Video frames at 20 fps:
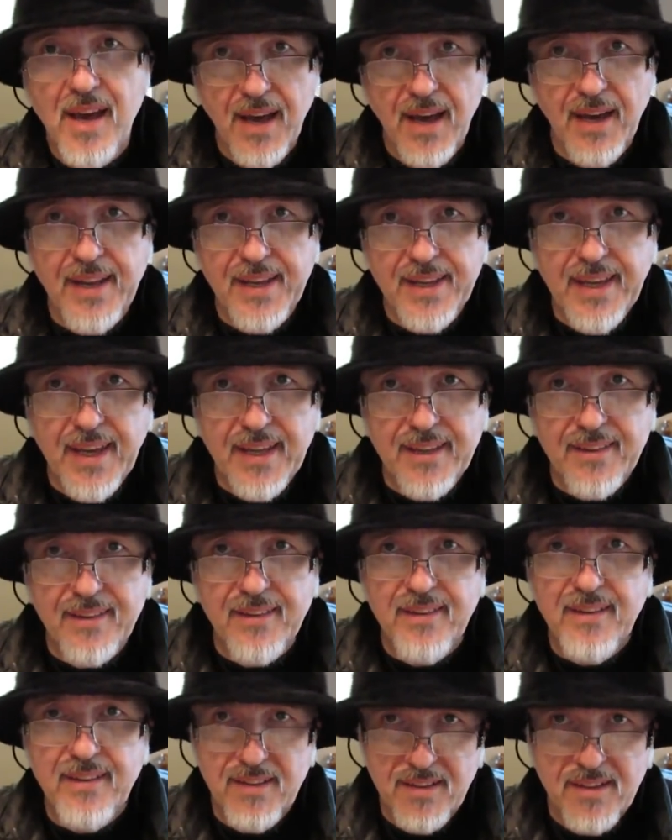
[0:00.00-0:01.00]
And
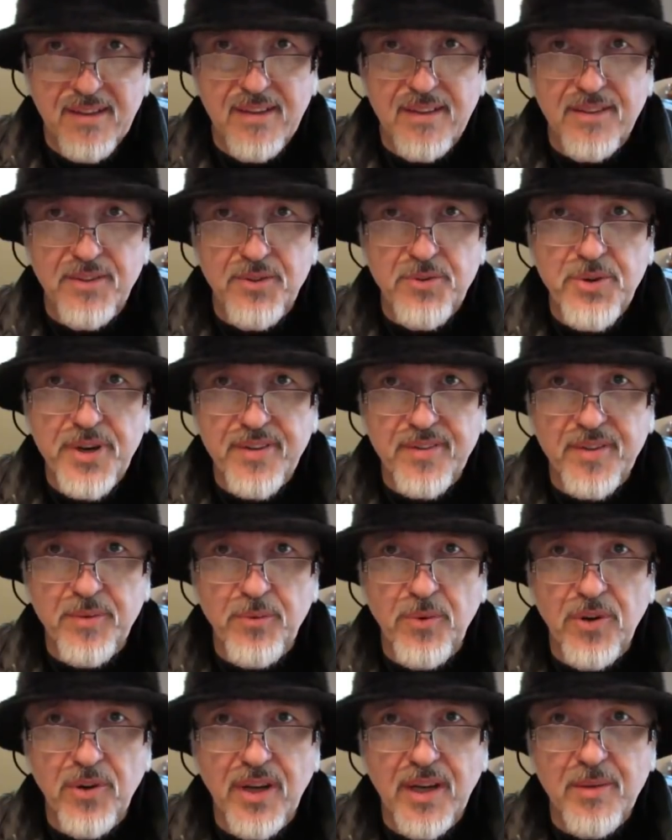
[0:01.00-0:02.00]
again, the
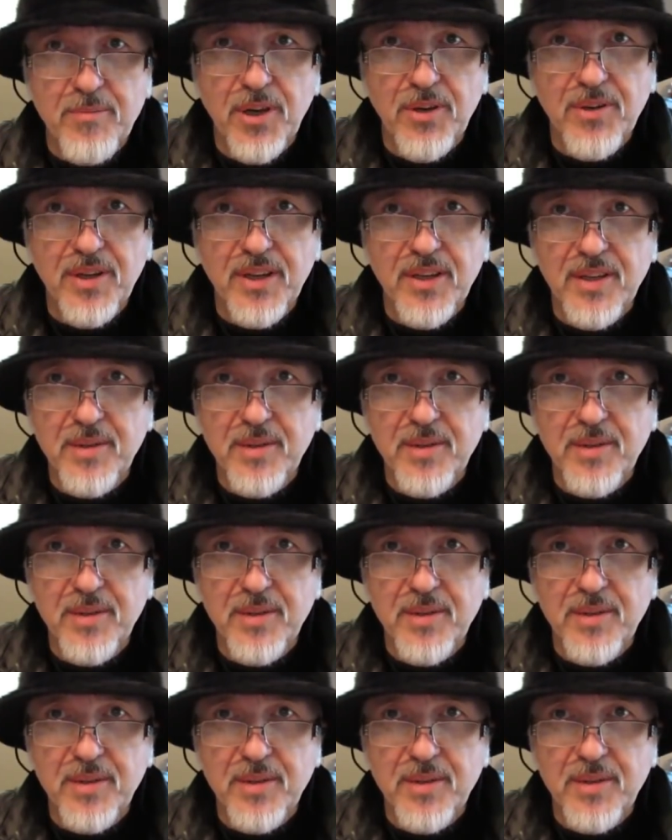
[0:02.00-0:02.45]
reason why I'm only